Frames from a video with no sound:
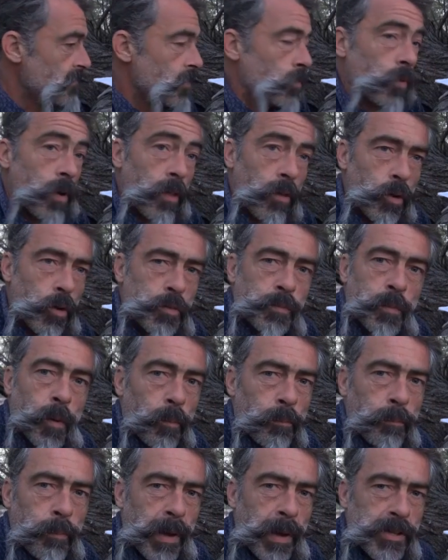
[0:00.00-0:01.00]
one of those
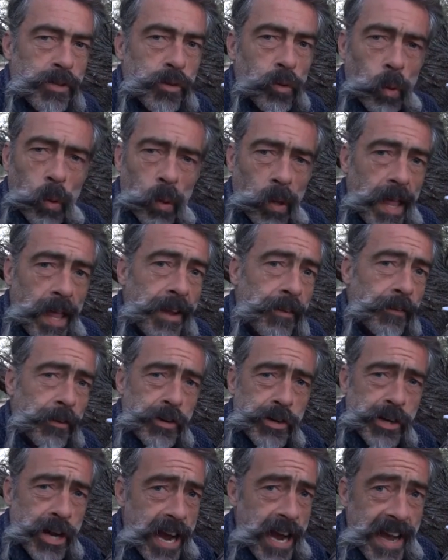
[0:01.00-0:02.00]
perpetual
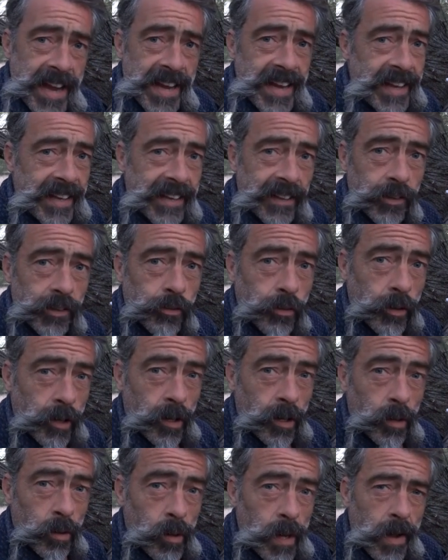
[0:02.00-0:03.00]
energy ideas.
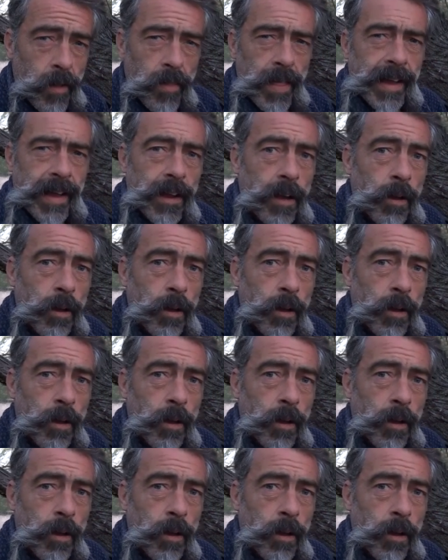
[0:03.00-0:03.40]
That